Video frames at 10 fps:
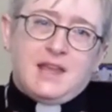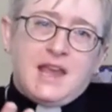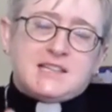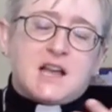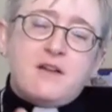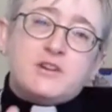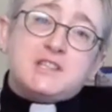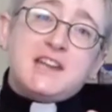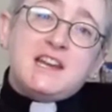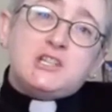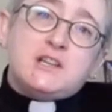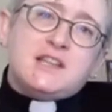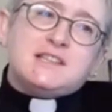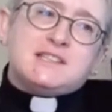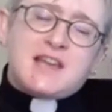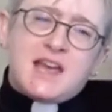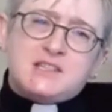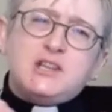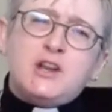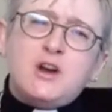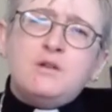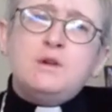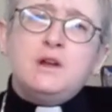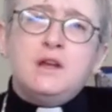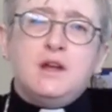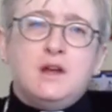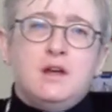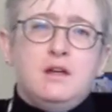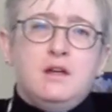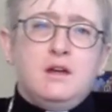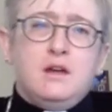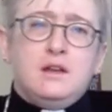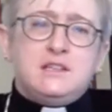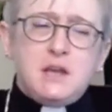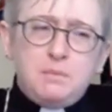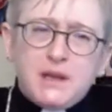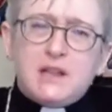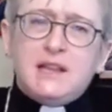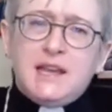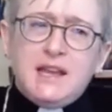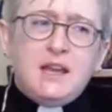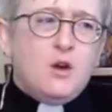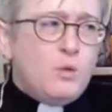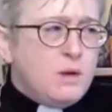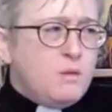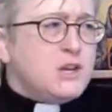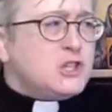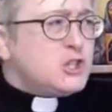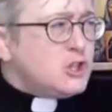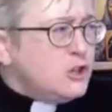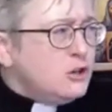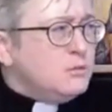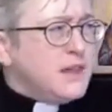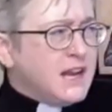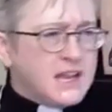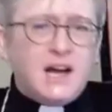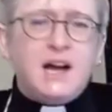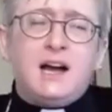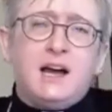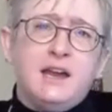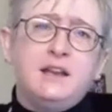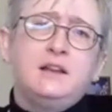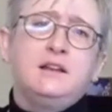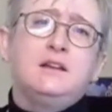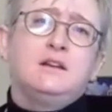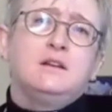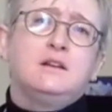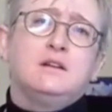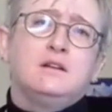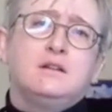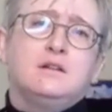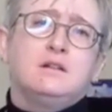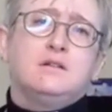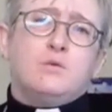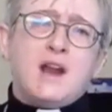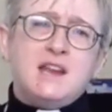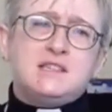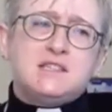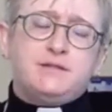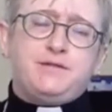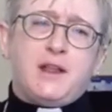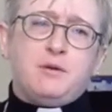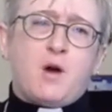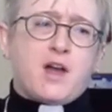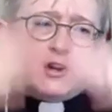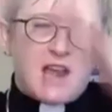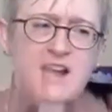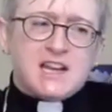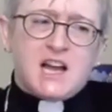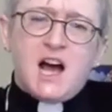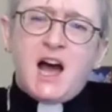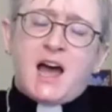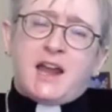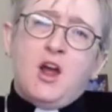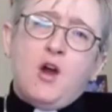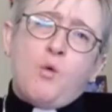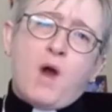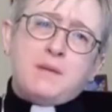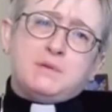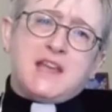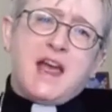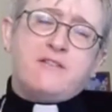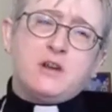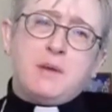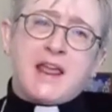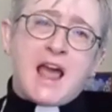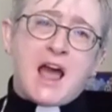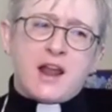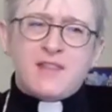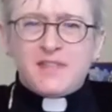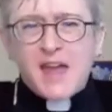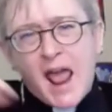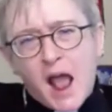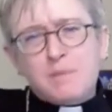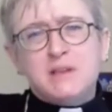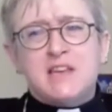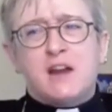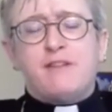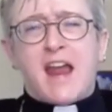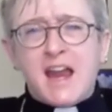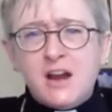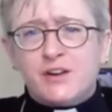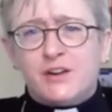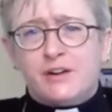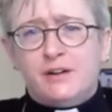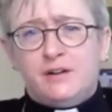It's a conversation that says, you know, typically, we would assume that God raises the floodwaters and God wipes everybody out and that that happens out of anger.